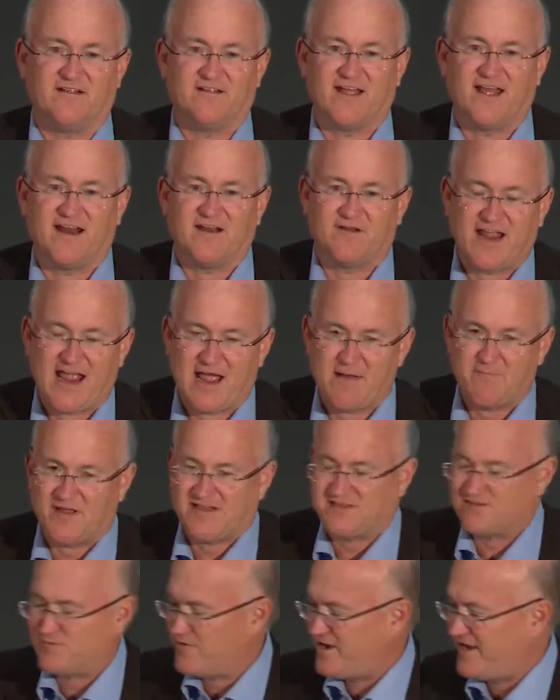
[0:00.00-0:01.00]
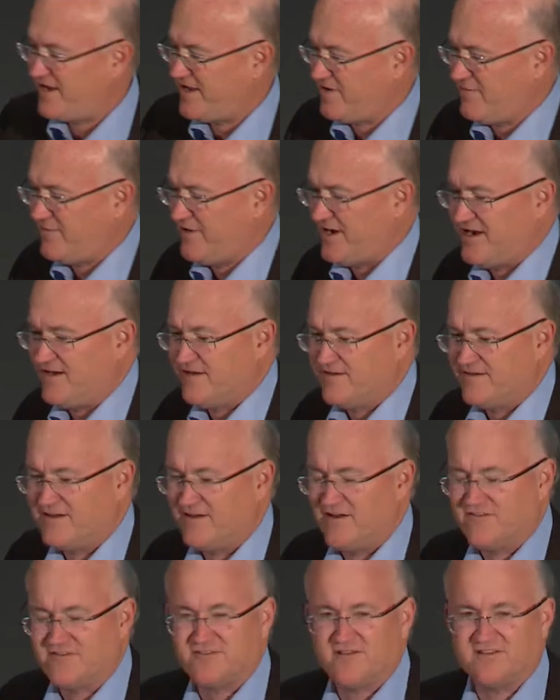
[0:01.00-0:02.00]
That cap has a radio in it.
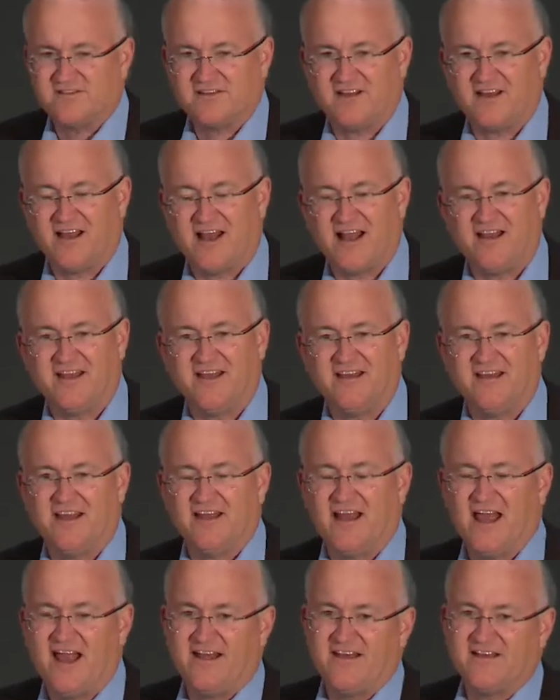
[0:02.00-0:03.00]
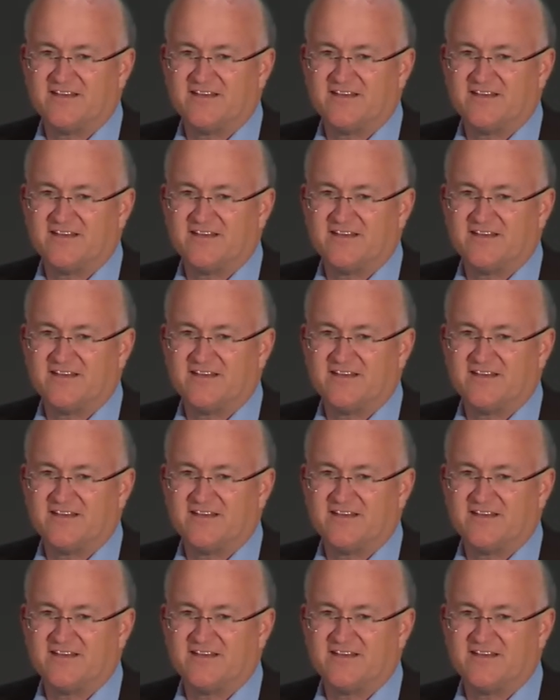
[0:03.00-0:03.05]
It also has a little LED light,